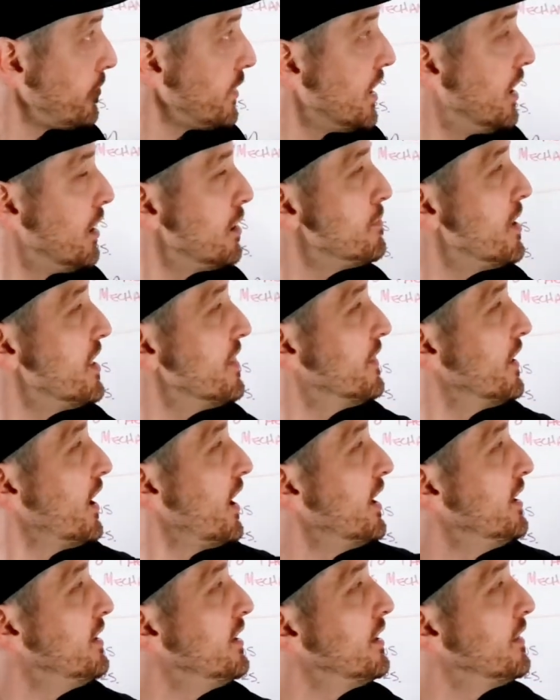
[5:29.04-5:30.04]
The
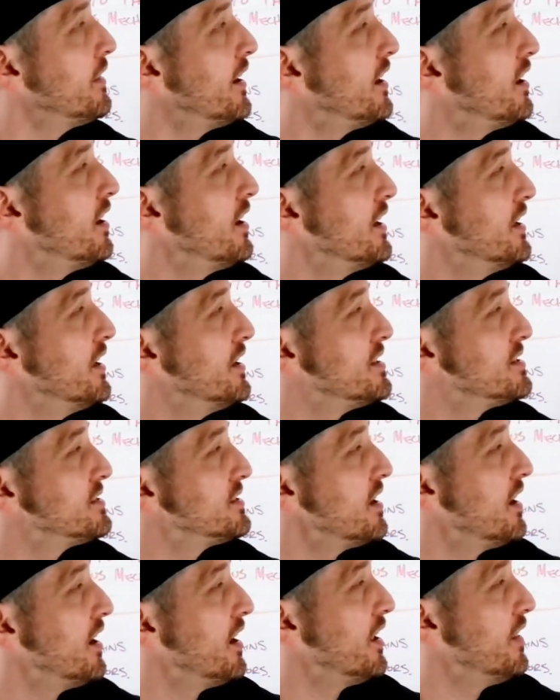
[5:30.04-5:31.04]
idea there
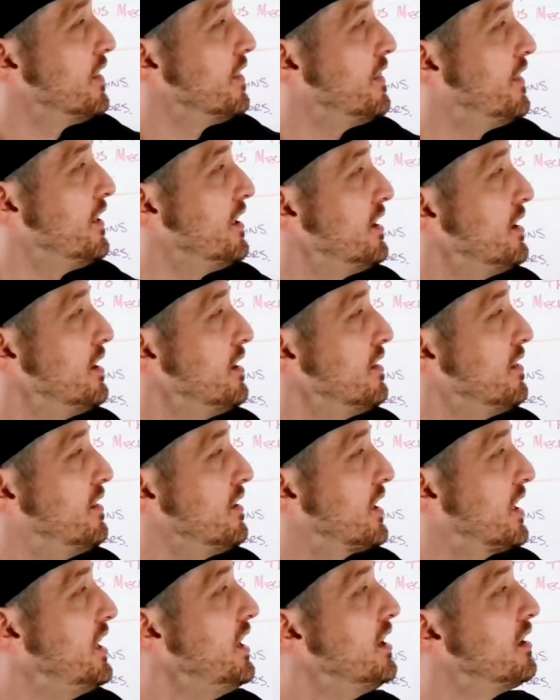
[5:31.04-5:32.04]
is
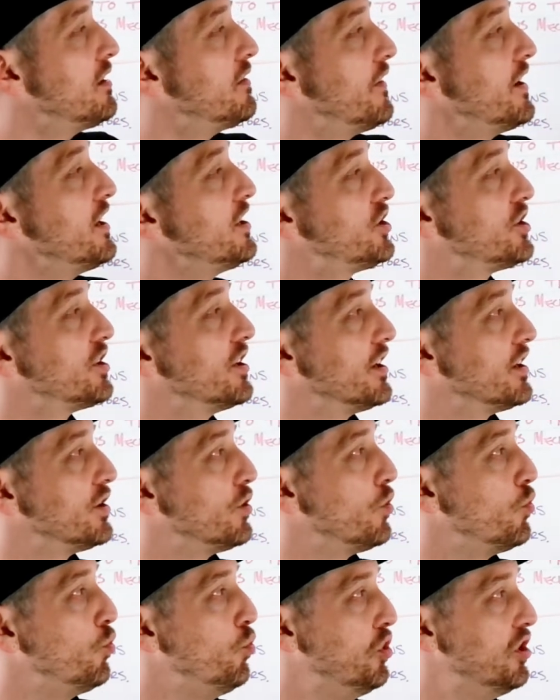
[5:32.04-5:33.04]
the key
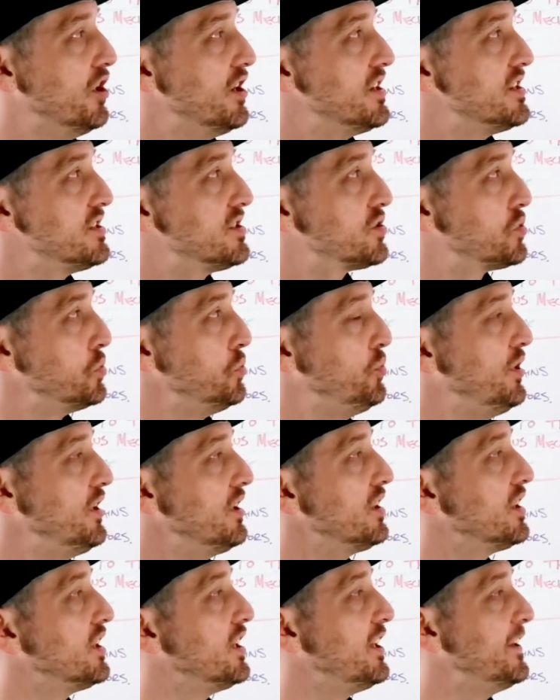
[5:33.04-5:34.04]
innovation was
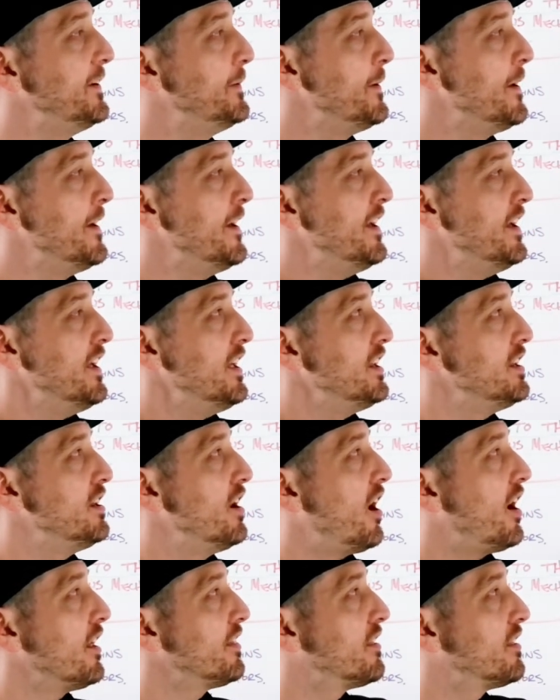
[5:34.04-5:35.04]
really
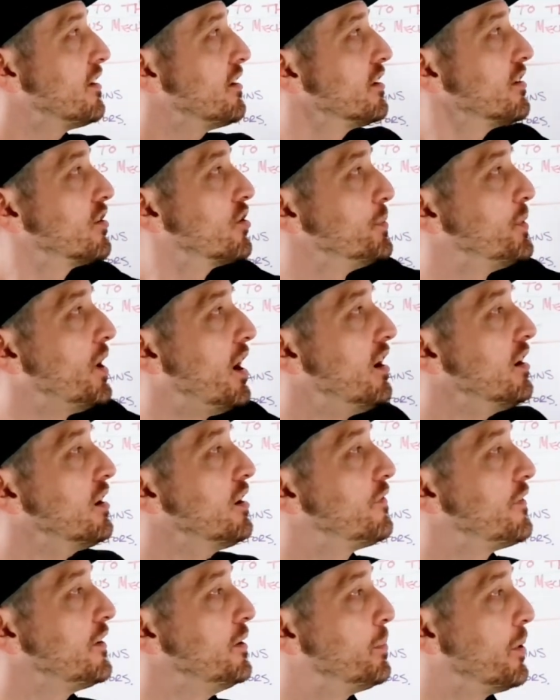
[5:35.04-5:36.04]
not the
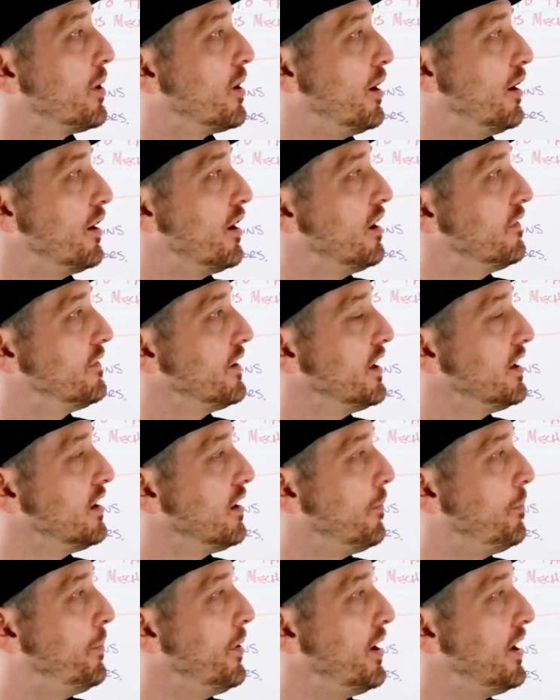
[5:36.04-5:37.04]
cryptography part of
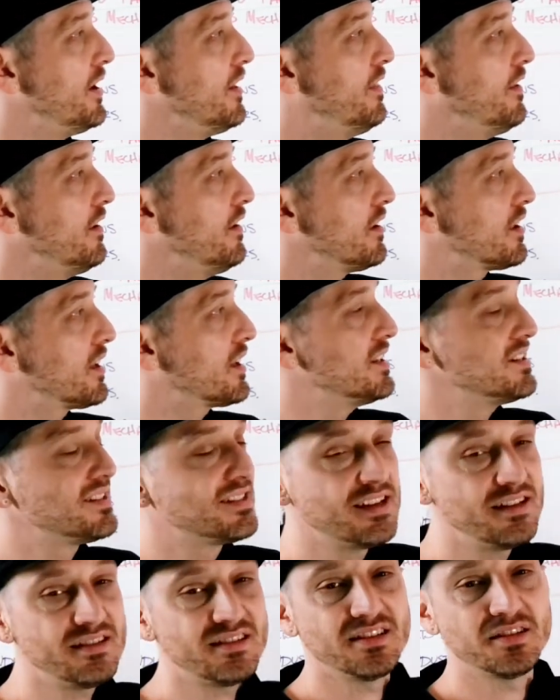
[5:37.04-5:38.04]
it, but the
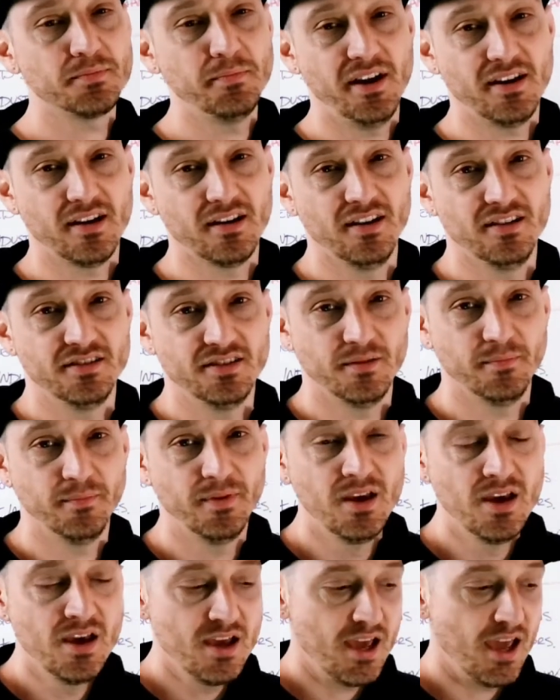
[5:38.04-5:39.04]
consensus mechanism.
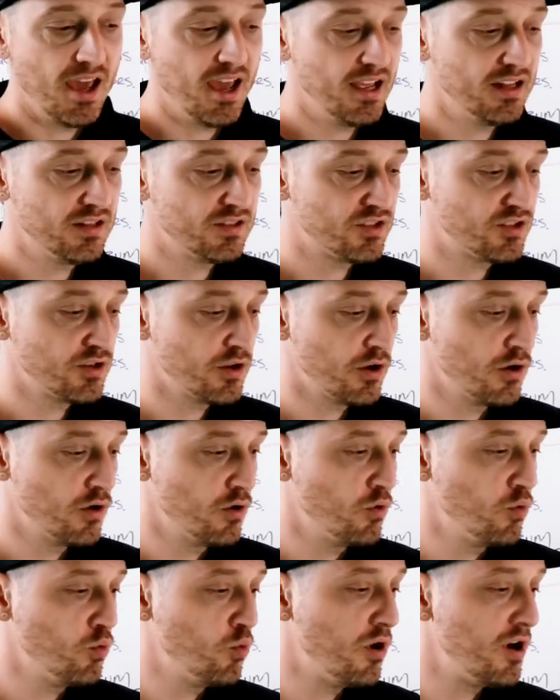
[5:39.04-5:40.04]
And so
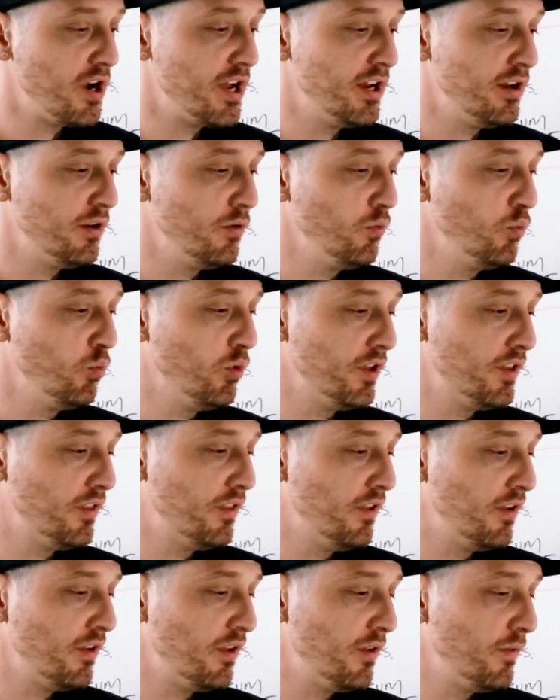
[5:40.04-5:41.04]
what
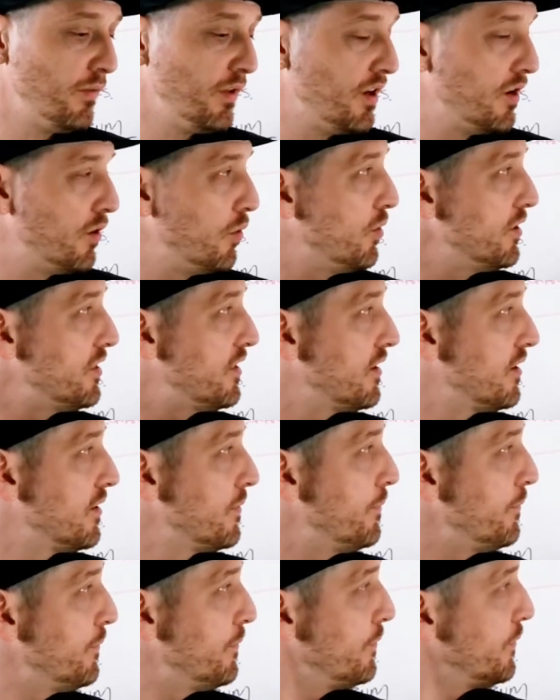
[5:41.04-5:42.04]
the what
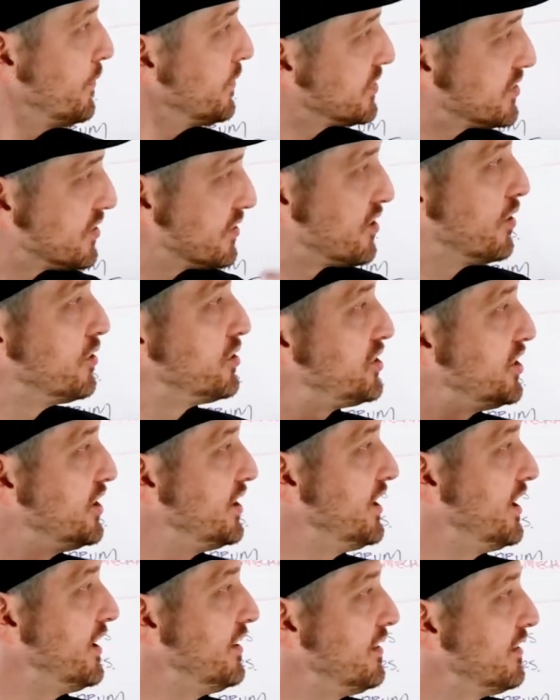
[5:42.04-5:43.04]
the
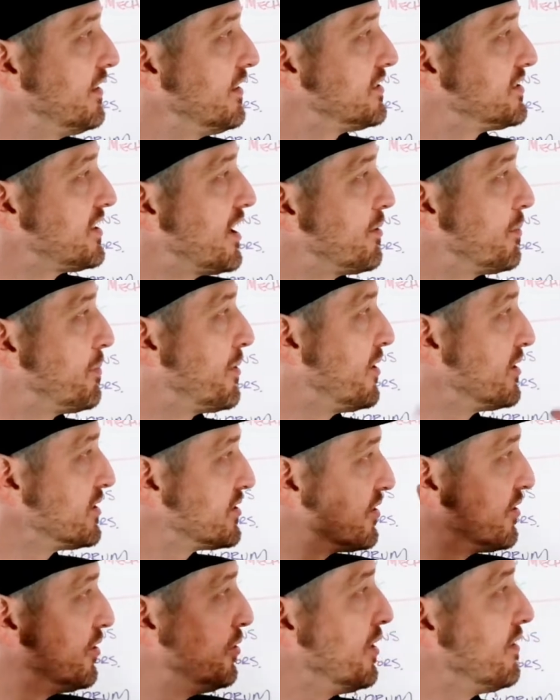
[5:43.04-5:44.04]
Satoshi and Cyberpunks
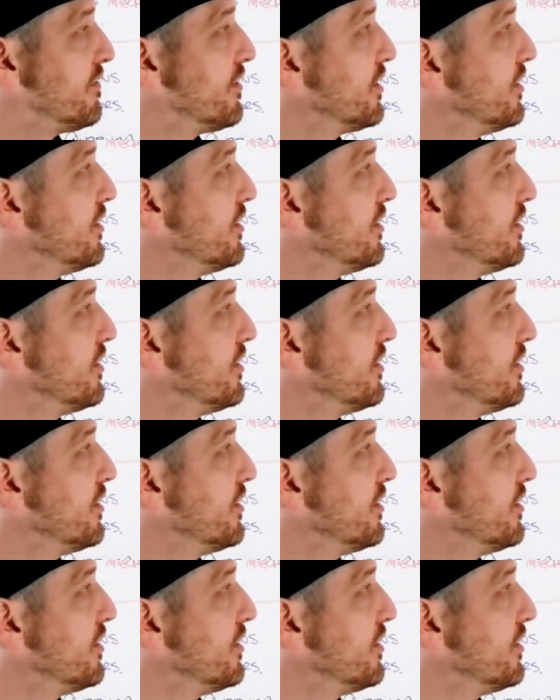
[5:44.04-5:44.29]
or whoever